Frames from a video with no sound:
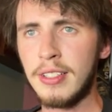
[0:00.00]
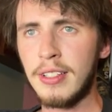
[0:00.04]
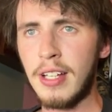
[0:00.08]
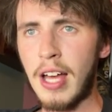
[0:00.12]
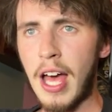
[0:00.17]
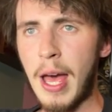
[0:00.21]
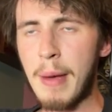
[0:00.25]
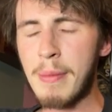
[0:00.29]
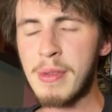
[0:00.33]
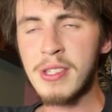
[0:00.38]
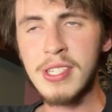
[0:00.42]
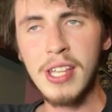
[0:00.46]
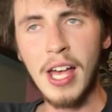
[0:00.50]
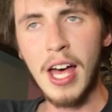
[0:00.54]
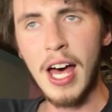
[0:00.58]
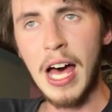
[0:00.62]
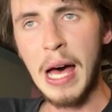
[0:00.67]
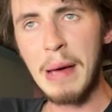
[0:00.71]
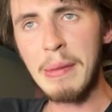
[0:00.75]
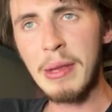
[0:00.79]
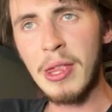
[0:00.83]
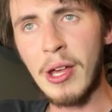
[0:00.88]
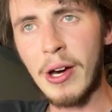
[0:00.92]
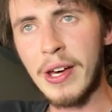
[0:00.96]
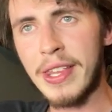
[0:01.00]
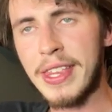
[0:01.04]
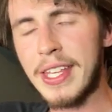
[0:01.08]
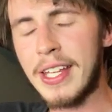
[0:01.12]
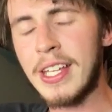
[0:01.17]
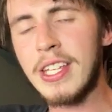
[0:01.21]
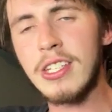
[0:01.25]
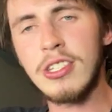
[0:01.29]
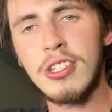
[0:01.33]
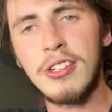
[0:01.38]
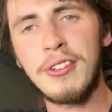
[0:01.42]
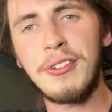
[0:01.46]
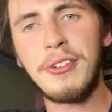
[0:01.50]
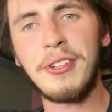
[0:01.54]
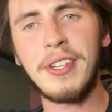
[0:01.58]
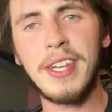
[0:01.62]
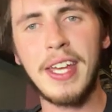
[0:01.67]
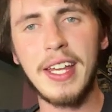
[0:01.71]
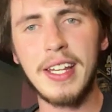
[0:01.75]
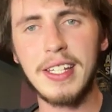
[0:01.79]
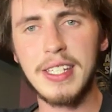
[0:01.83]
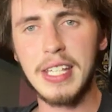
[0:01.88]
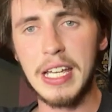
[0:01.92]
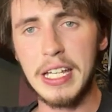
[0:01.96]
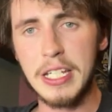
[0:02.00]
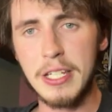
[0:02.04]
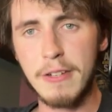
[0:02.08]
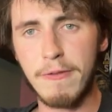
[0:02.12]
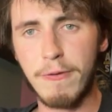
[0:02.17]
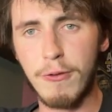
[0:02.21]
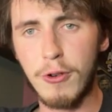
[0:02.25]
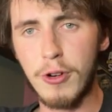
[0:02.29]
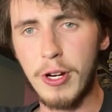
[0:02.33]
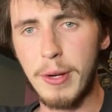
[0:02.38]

Aiemann Zahabi, though, I think is a unique test for